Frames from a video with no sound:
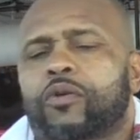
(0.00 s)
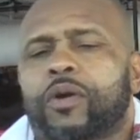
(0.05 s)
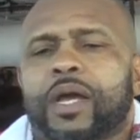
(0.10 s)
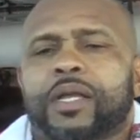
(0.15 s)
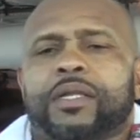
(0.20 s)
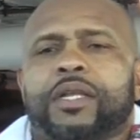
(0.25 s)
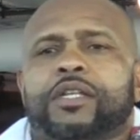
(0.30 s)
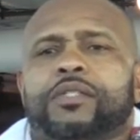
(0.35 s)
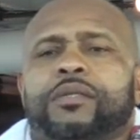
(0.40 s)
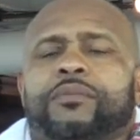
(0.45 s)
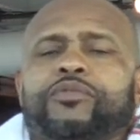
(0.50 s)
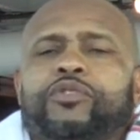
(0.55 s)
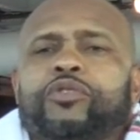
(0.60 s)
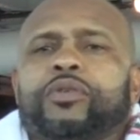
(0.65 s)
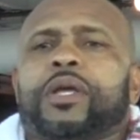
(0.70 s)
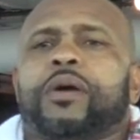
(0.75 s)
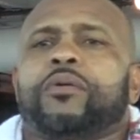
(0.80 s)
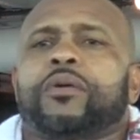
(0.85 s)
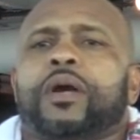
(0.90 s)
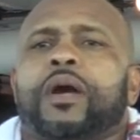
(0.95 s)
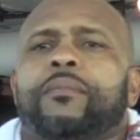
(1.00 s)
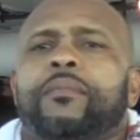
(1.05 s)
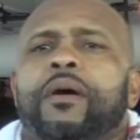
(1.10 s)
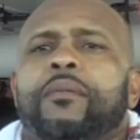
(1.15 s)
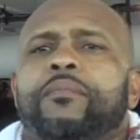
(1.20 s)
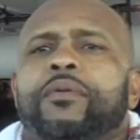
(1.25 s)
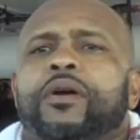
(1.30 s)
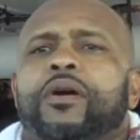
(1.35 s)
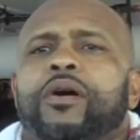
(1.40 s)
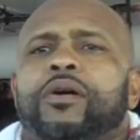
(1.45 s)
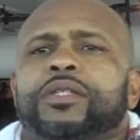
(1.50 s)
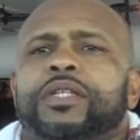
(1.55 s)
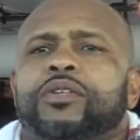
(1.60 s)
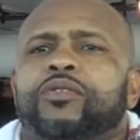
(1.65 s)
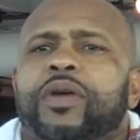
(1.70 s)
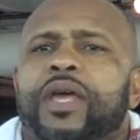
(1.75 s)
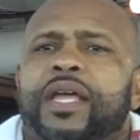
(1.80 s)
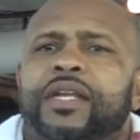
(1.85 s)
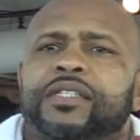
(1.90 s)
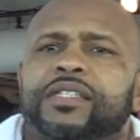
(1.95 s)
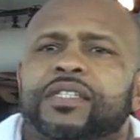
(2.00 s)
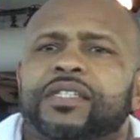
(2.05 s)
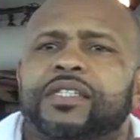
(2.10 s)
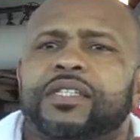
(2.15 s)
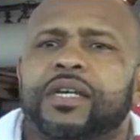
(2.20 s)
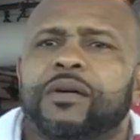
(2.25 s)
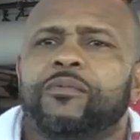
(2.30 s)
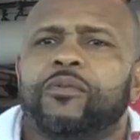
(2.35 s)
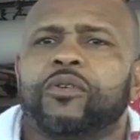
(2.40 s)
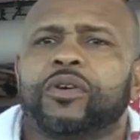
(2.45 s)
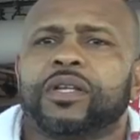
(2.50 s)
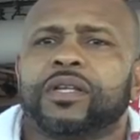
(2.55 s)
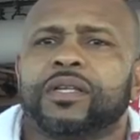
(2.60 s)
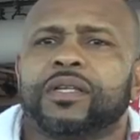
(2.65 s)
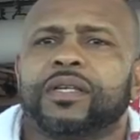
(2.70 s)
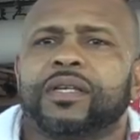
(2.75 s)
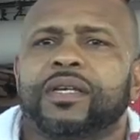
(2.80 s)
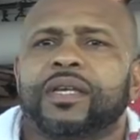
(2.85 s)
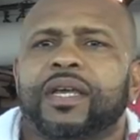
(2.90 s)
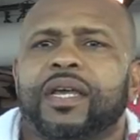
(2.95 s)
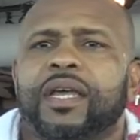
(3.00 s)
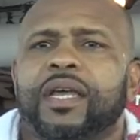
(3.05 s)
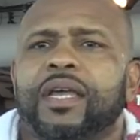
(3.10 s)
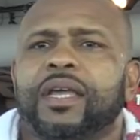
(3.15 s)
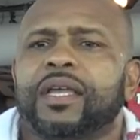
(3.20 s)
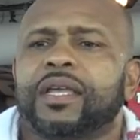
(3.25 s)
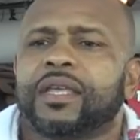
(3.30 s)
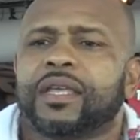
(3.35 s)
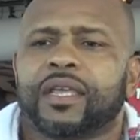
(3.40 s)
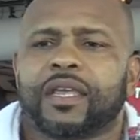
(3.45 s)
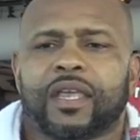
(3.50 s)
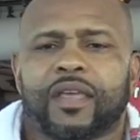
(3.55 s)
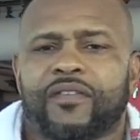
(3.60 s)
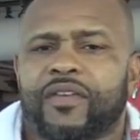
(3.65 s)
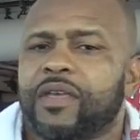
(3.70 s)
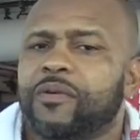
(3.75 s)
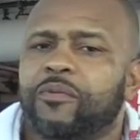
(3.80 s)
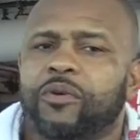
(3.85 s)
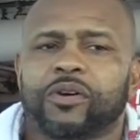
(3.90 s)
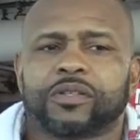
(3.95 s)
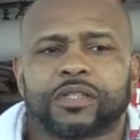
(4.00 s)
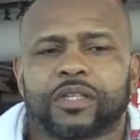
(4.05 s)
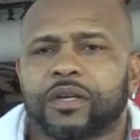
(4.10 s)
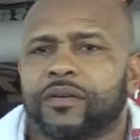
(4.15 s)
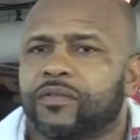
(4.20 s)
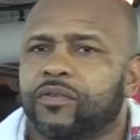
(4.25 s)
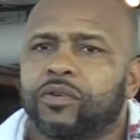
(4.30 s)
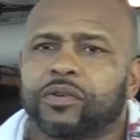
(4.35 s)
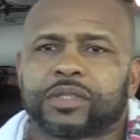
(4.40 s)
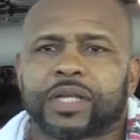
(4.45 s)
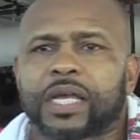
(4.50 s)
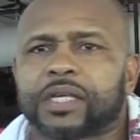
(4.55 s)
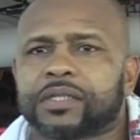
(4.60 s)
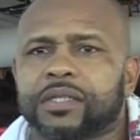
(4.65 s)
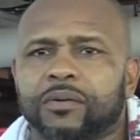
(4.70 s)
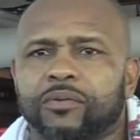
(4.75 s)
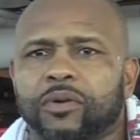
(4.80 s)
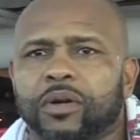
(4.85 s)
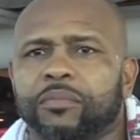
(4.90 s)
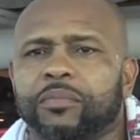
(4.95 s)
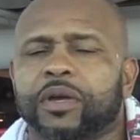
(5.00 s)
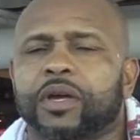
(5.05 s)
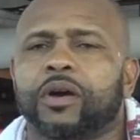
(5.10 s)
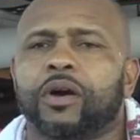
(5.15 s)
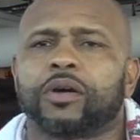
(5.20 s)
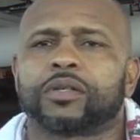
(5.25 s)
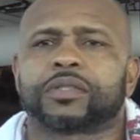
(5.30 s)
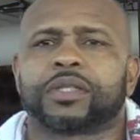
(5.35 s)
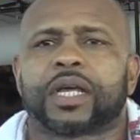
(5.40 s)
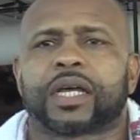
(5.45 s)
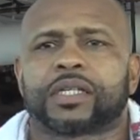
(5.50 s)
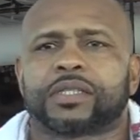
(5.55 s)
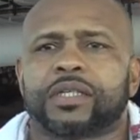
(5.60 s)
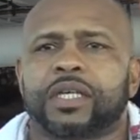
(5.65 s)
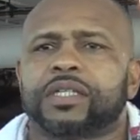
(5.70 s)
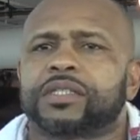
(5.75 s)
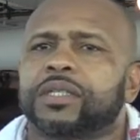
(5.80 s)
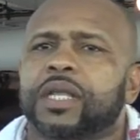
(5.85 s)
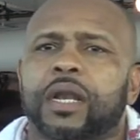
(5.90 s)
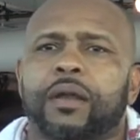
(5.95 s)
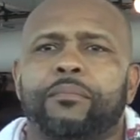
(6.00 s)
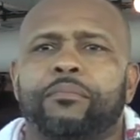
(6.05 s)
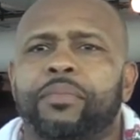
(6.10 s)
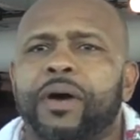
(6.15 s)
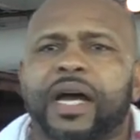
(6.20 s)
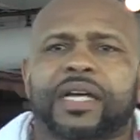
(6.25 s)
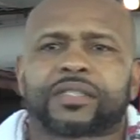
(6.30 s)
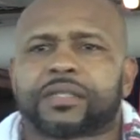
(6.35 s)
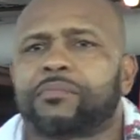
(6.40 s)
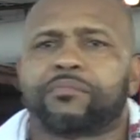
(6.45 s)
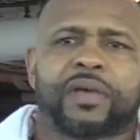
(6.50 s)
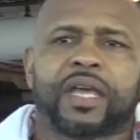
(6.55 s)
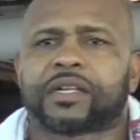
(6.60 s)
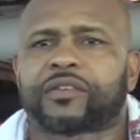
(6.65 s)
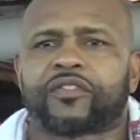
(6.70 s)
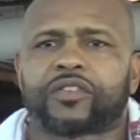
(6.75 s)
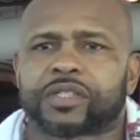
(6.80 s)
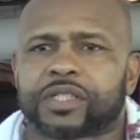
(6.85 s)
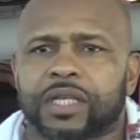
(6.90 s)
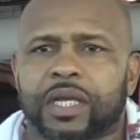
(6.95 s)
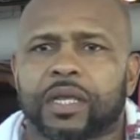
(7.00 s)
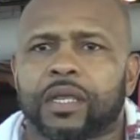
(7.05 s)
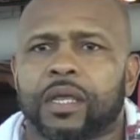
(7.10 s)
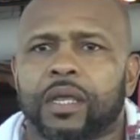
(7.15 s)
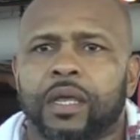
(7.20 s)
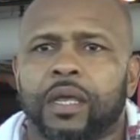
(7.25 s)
quite naturally, I'm sure that will come up because I know Anderson still wants it. And if he wants it, of course, I still want it because, like I said, it's not a boxing match per se.